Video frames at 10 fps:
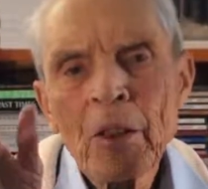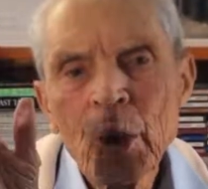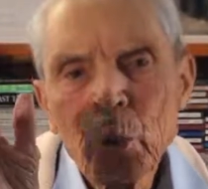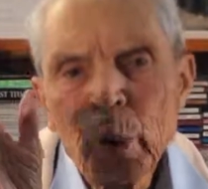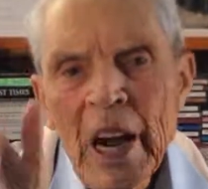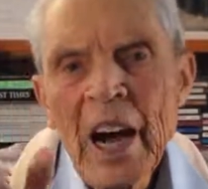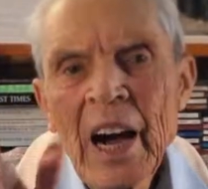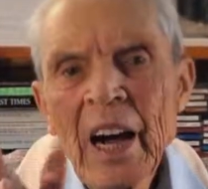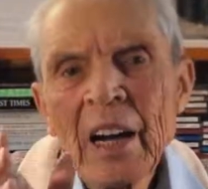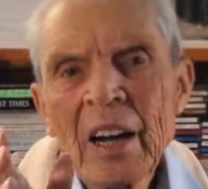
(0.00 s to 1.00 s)
that we
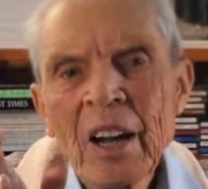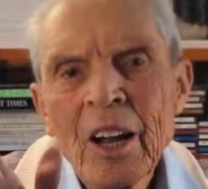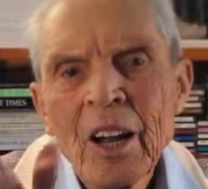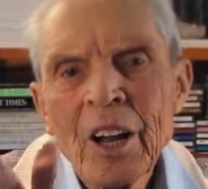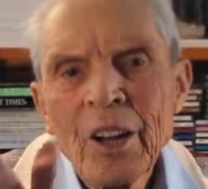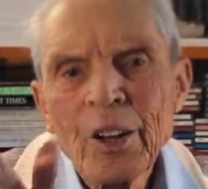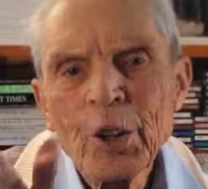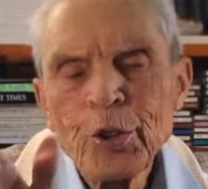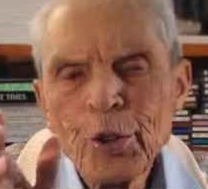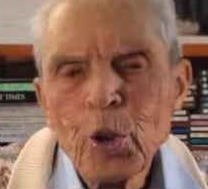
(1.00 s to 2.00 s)
are
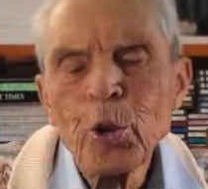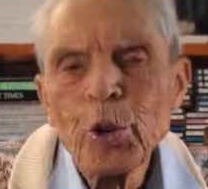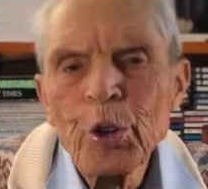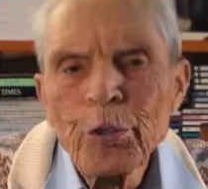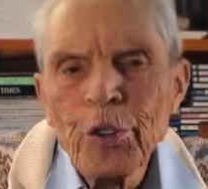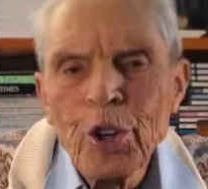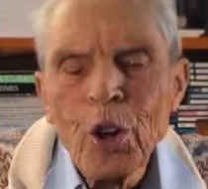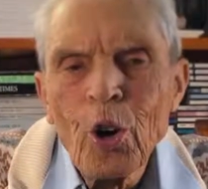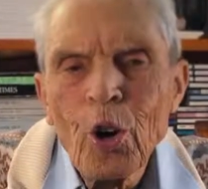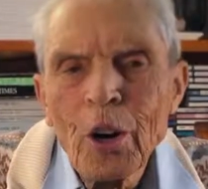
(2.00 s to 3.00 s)
the children of
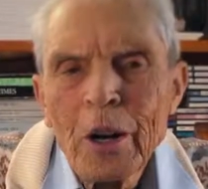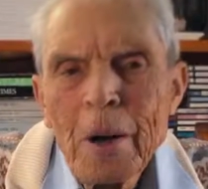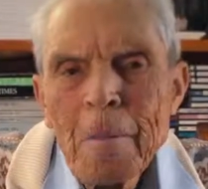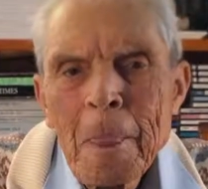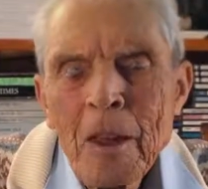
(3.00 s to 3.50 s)
God.